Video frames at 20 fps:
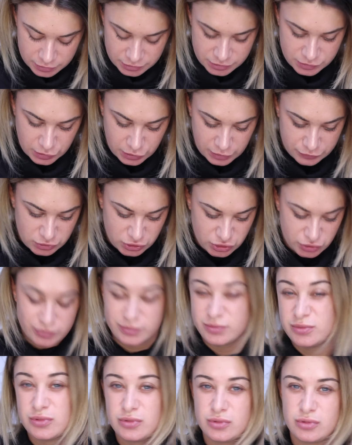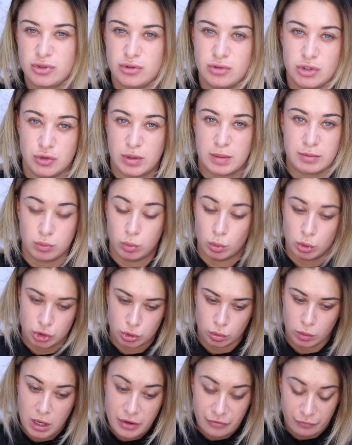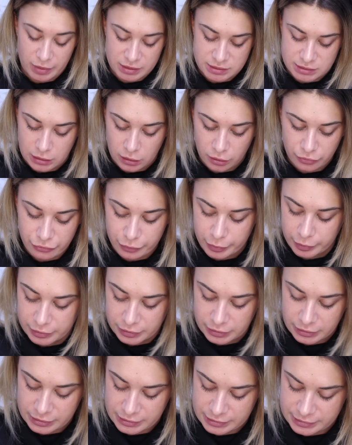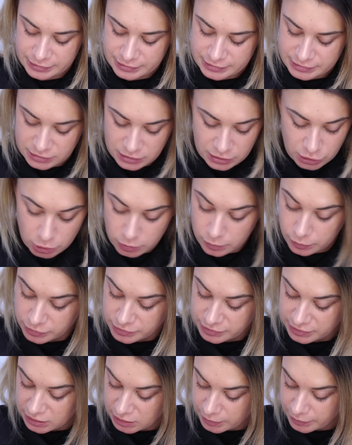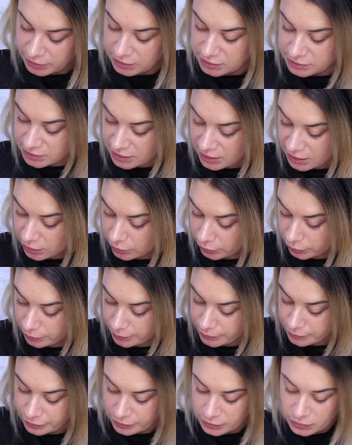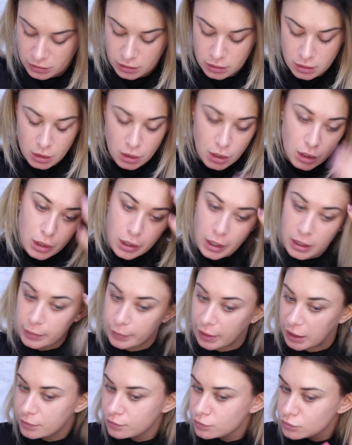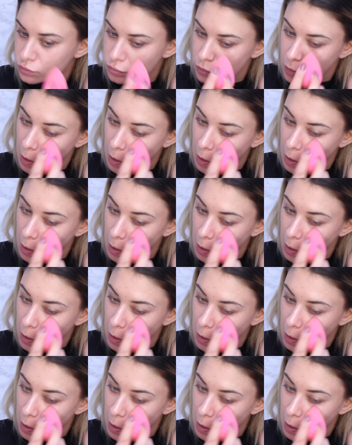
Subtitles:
So I've just dripped water all over myself because I couldn't bother to get up and get a towel. Anyway,